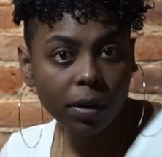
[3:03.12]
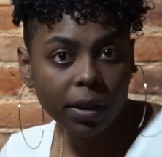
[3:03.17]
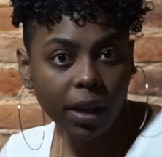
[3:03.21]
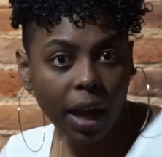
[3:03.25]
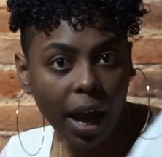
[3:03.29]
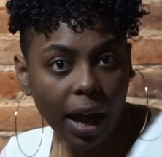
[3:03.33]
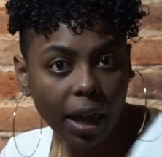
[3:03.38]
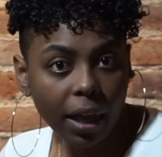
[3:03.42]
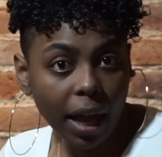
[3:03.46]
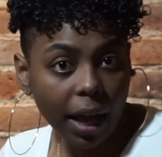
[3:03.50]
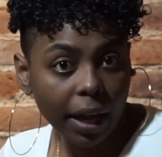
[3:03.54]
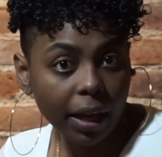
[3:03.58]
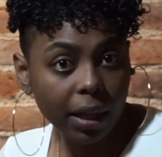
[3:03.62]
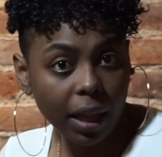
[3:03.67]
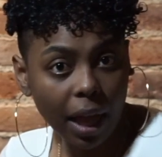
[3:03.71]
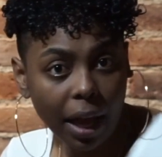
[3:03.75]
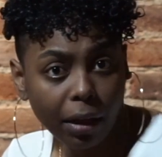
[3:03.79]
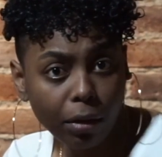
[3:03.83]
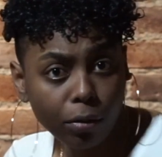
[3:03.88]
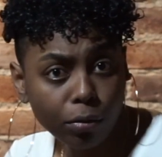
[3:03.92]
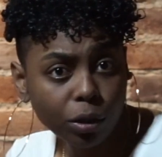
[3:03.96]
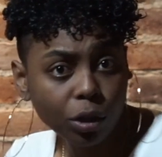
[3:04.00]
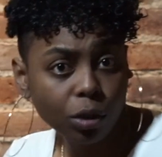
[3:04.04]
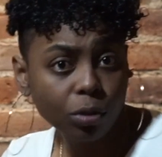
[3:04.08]
that.
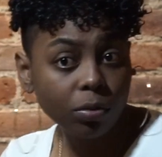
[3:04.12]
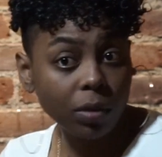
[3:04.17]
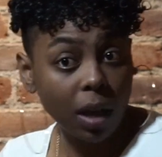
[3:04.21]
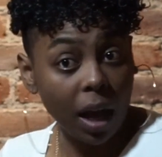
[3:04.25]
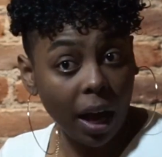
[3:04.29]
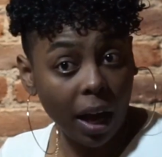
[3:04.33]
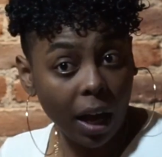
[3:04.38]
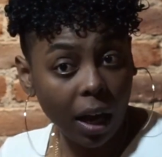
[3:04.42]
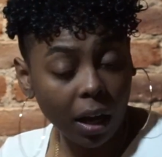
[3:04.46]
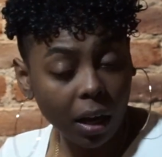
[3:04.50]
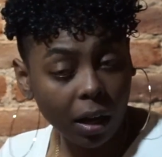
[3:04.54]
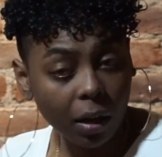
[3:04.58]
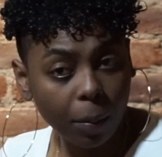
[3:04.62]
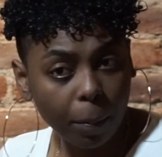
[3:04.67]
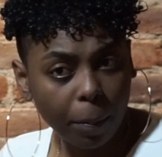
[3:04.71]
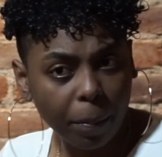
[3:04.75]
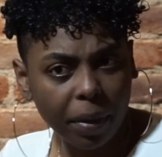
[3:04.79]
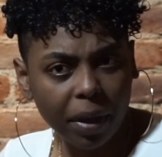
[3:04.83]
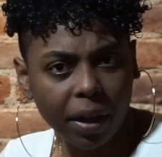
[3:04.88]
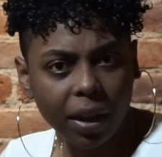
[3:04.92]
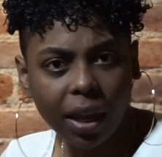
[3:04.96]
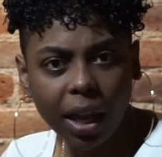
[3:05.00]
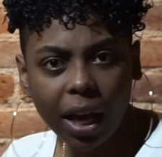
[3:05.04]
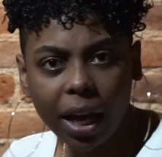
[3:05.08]
Like what you like,
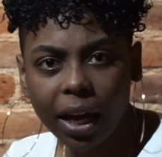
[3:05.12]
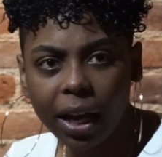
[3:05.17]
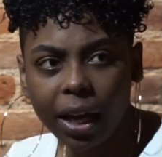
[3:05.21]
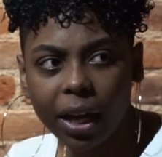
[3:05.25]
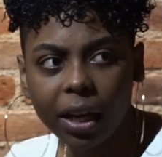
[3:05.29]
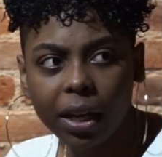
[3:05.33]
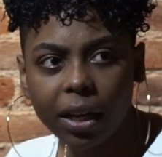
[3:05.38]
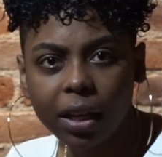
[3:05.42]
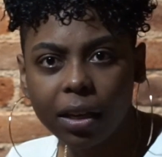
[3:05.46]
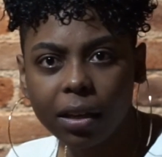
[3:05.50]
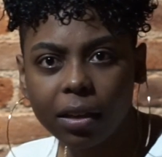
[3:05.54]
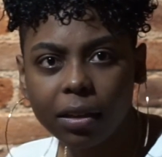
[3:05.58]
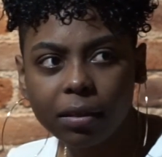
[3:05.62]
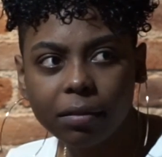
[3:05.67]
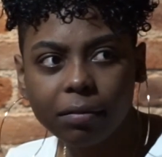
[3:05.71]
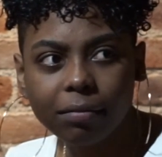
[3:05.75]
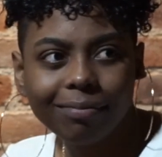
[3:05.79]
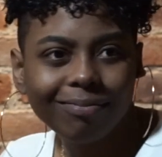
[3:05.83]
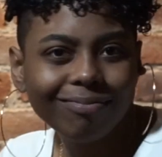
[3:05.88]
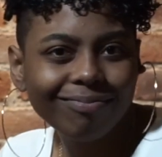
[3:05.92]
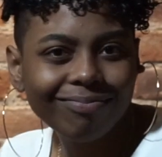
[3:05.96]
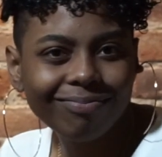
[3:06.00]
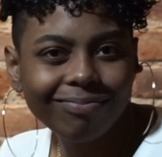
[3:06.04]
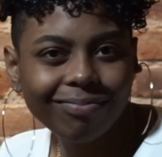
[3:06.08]
but, like,
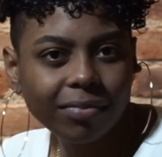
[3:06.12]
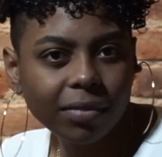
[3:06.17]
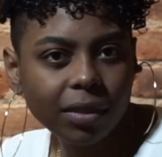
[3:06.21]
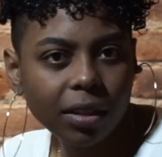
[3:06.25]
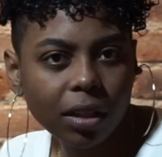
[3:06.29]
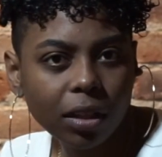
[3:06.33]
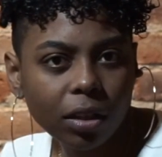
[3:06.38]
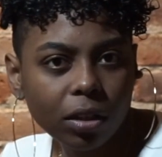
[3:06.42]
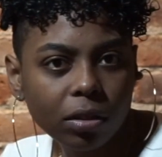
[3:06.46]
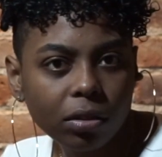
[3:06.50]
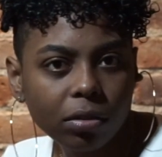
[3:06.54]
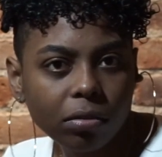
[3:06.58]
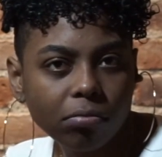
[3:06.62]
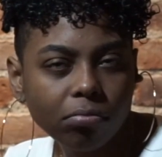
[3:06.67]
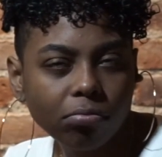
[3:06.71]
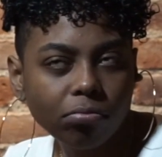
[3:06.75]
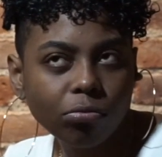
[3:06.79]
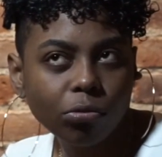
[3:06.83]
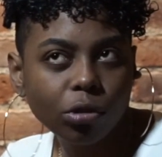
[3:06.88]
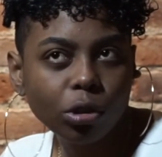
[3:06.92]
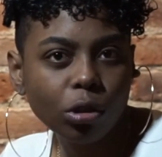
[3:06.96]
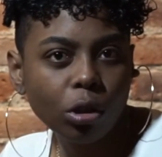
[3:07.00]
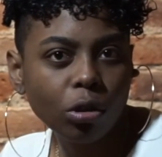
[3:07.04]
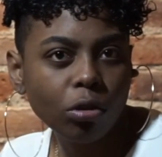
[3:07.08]

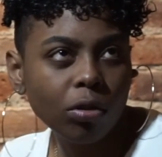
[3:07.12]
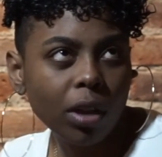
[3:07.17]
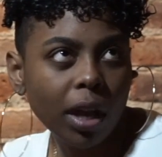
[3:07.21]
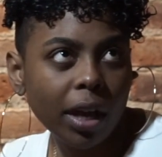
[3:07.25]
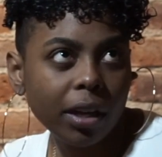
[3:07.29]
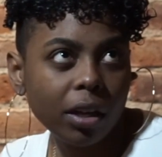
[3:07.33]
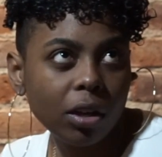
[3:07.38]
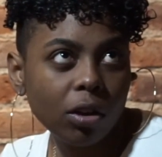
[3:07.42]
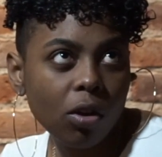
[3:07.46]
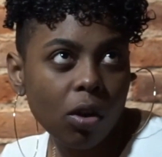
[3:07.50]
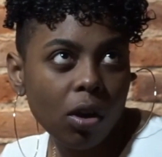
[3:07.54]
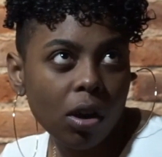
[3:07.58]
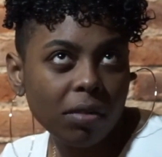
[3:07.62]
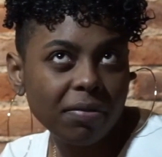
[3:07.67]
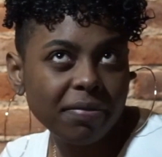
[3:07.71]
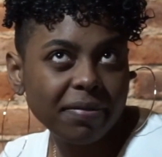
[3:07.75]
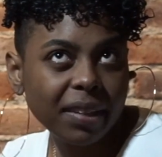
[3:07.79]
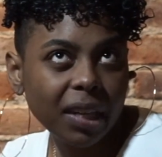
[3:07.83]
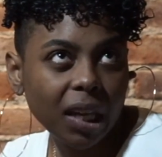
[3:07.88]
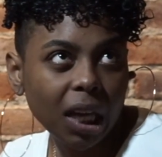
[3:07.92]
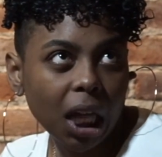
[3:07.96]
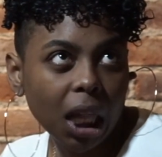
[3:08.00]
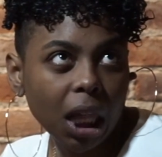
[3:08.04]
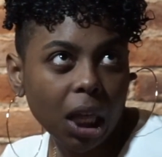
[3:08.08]
so you like your
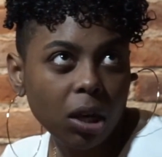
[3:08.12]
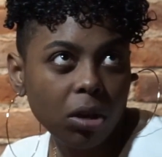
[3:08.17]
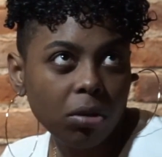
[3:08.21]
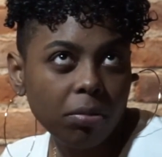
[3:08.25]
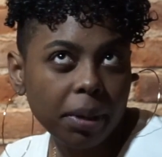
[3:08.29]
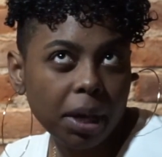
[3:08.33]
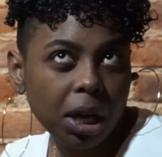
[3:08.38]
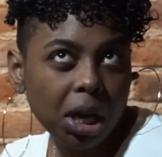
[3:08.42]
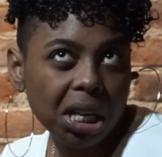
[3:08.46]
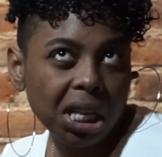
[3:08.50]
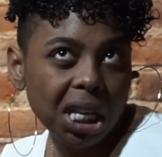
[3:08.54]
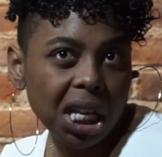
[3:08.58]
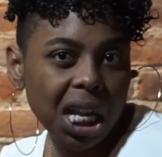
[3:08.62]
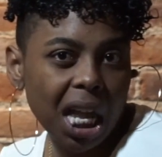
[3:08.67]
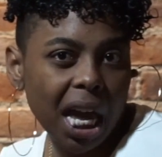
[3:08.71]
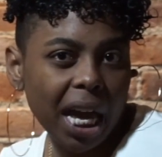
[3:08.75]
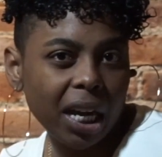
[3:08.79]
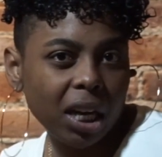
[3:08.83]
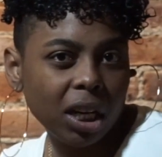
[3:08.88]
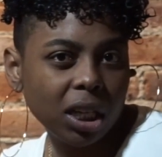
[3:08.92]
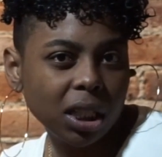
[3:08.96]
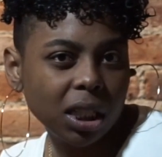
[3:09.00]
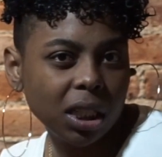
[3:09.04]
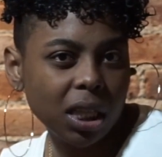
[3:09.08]
coffee a little bit on the
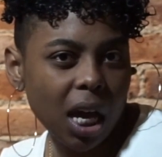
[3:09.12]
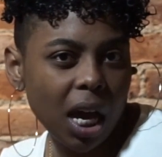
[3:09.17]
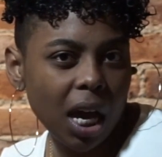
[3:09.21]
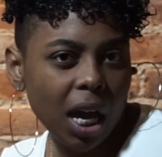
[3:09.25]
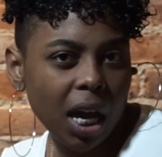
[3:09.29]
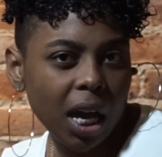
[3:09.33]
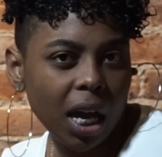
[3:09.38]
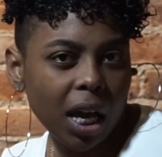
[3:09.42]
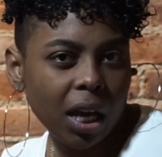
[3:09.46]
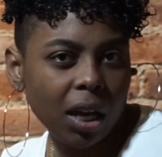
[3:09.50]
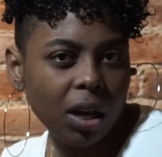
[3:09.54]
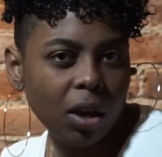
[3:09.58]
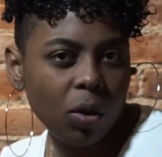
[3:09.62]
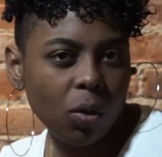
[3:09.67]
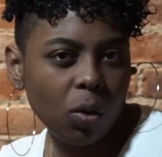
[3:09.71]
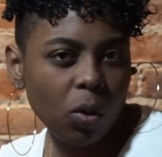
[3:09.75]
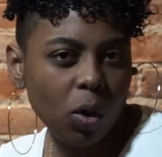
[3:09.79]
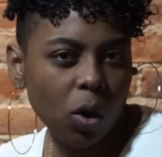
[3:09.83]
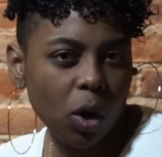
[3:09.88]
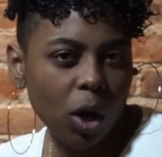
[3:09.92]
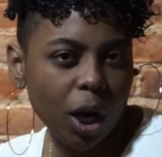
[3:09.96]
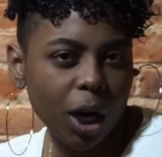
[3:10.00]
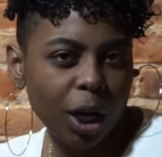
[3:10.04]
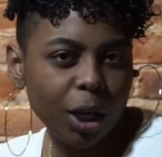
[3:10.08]
lighter side?
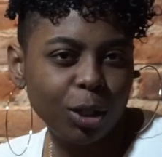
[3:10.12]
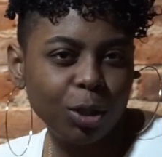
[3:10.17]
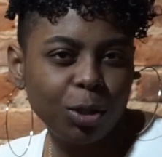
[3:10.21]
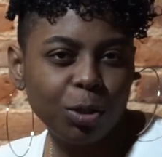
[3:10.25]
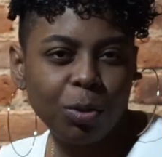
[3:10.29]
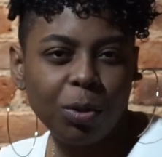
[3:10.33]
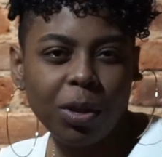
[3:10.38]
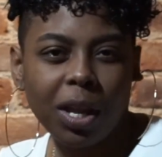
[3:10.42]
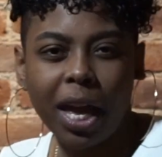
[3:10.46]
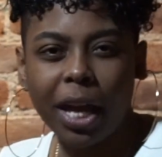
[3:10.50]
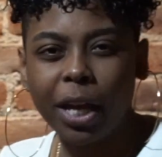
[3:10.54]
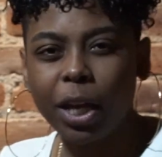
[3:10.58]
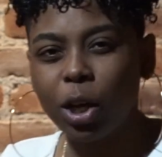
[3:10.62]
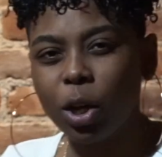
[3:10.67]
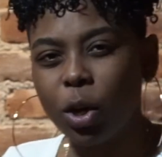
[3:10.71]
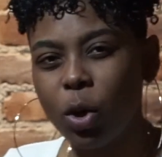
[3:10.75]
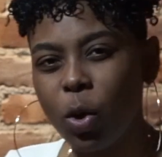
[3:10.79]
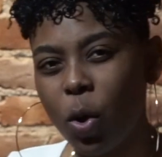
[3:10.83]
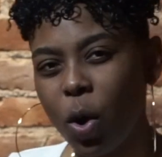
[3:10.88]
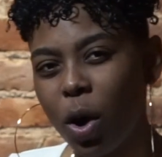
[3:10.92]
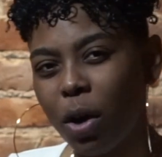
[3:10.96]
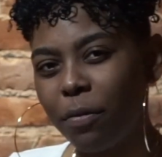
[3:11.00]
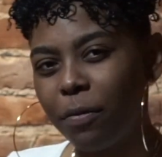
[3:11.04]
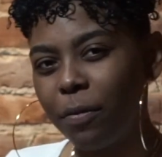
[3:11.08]
Or do you like your
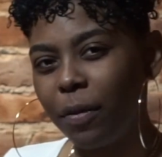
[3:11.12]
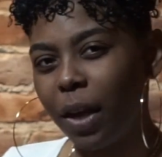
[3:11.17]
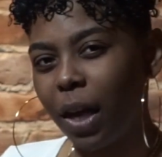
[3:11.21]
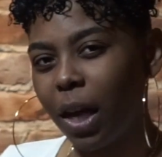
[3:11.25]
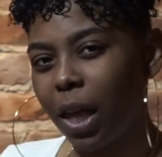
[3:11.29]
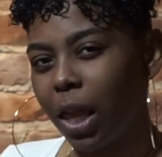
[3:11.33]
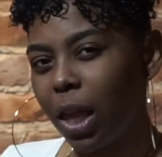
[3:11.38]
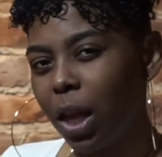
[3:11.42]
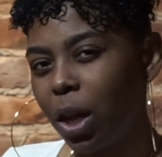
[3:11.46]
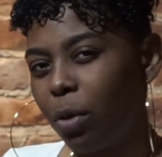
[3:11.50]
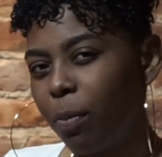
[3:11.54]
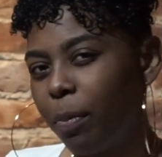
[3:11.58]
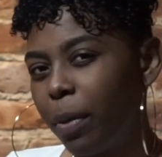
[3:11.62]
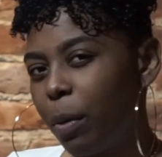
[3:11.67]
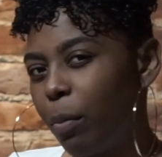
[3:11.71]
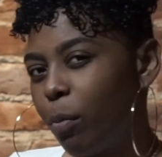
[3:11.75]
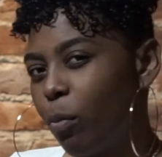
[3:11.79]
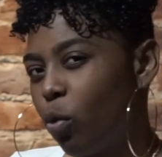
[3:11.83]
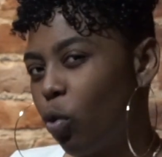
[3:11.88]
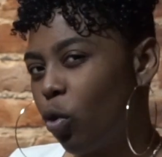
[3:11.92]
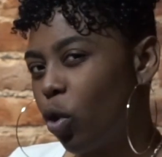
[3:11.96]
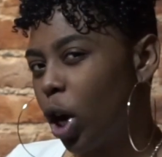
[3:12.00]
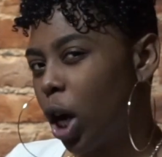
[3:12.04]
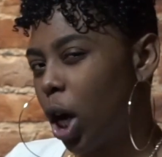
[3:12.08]
coffee a little bit
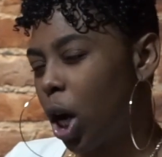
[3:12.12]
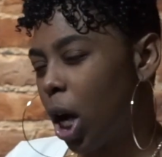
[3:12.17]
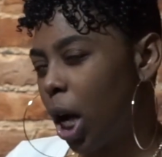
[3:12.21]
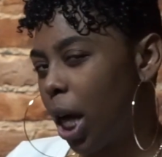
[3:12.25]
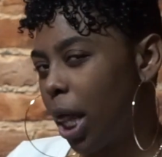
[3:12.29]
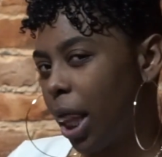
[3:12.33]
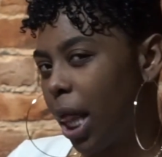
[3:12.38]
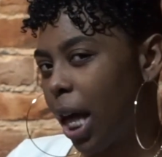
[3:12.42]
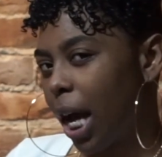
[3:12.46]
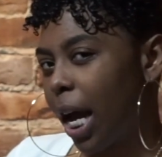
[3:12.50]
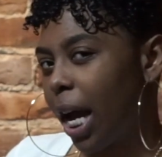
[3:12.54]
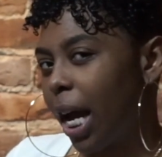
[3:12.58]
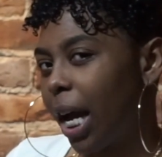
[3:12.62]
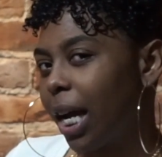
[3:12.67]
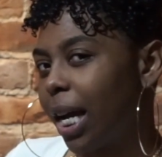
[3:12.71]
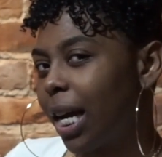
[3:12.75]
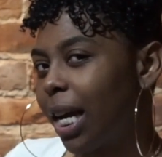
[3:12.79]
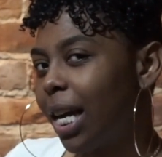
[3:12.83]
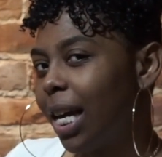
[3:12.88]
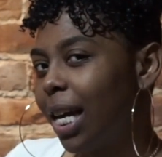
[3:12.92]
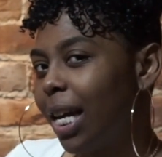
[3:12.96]
more on, like,